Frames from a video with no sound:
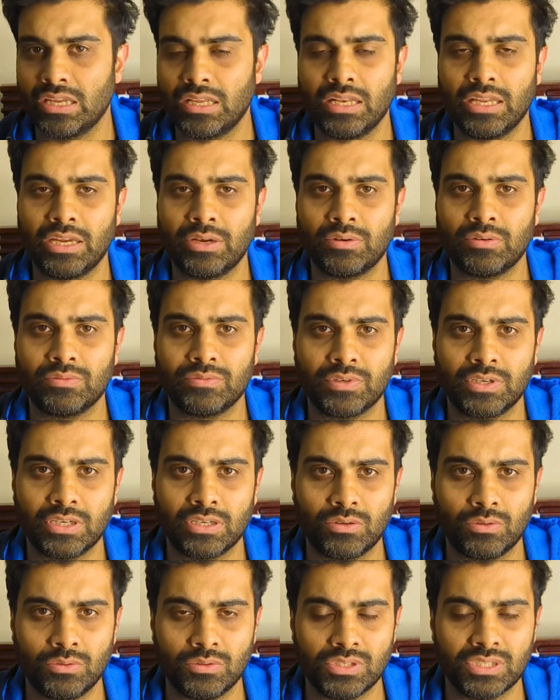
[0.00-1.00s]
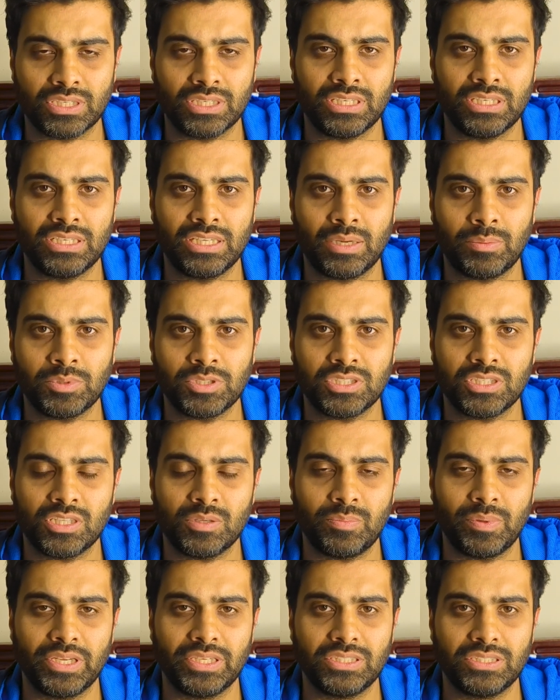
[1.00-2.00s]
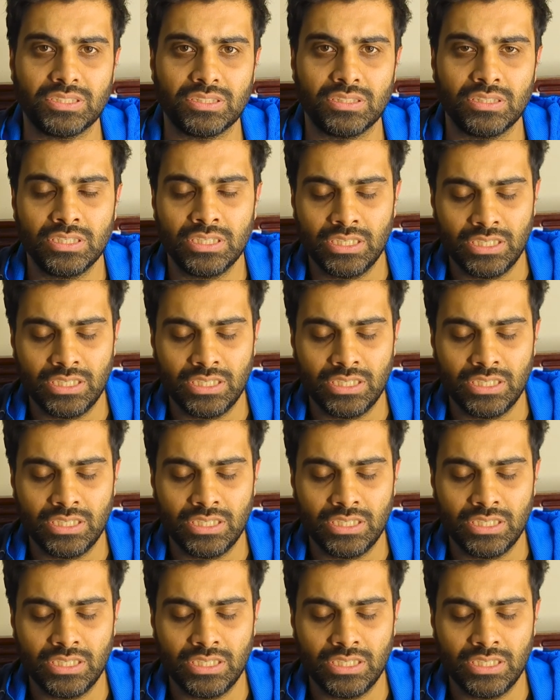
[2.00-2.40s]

clear of causing any damage to the patient.